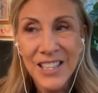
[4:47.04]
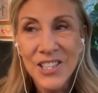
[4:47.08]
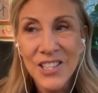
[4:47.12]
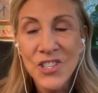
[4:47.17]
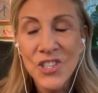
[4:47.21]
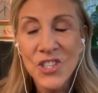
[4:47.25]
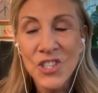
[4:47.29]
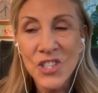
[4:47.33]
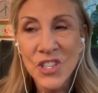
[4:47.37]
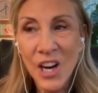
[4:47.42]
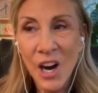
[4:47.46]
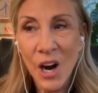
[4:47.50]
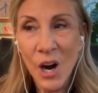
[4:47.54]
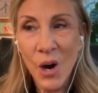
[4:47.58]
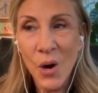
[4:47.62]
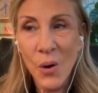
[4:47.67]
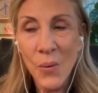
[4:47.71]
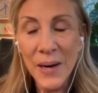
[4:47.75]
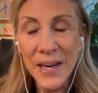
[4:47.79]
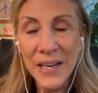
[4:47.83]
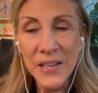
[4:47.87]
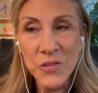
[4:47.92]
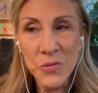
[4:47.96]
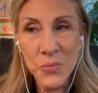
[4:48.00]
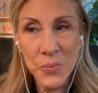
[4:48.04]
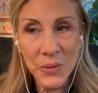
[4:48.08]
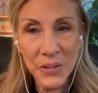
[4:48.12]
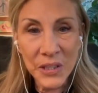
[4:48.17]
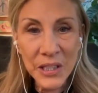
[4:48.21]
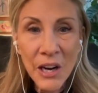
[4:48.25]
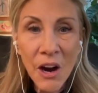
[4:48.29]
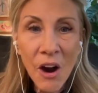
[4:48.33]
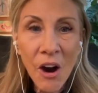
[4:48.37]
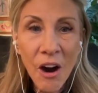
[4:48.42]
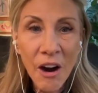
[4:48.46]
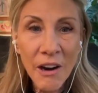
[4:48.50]
So it's
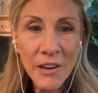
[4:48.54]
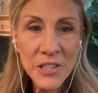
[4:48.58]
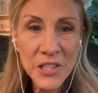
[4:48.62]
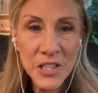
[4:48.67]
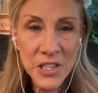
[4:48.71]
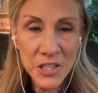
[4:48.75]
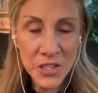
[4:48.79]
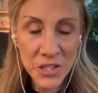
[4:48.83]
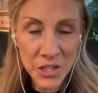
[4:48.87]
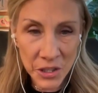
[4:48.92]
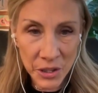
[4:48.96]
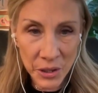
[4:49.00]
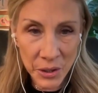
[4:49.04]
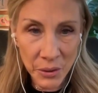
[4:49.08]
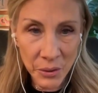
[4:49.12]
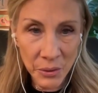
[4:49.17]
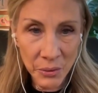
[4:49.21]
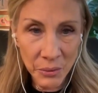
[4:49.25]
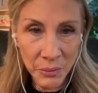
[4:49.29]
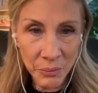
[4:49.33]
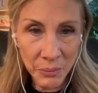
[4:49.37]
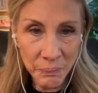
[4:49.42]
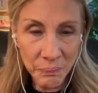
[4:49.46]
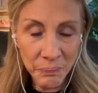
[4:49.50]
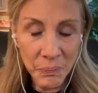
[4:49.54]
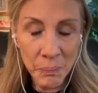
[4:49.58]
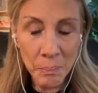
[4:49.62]
really hard to do,